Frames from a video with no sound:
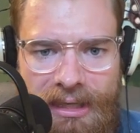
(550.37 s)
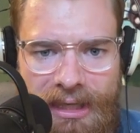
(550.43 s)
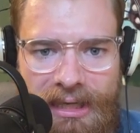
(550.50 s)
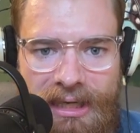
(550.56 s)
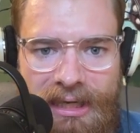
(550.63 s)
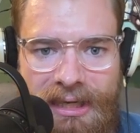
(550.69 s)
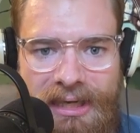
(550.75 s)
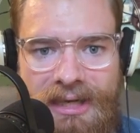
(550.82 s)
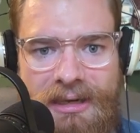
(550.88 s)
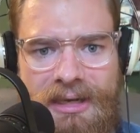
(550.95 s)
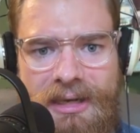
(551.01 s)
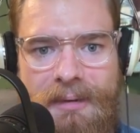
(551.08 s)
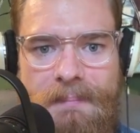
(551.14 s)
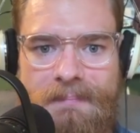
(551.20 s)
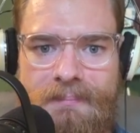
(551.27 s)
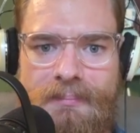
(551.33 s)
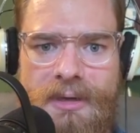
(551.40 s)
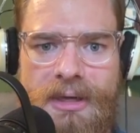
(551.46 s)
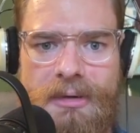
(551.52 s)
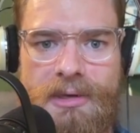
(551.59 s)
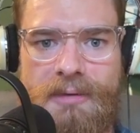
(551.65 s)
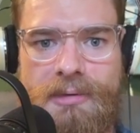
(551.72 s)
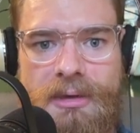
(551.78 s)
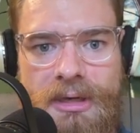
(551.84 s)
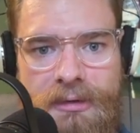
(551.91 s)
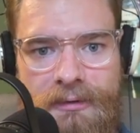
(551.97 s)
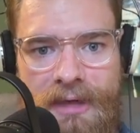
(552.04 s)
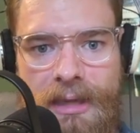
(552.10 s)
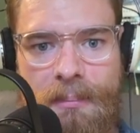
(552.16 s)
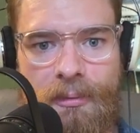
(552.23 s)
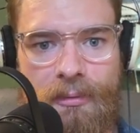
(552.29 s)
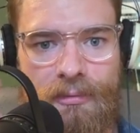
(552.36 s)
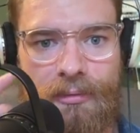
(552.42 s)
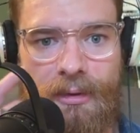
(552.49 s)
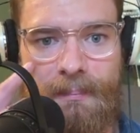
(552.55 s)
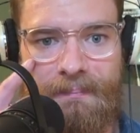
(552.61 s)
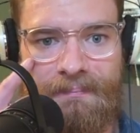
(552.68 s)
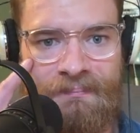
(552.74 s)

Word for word: Like I, I I'll give you an example from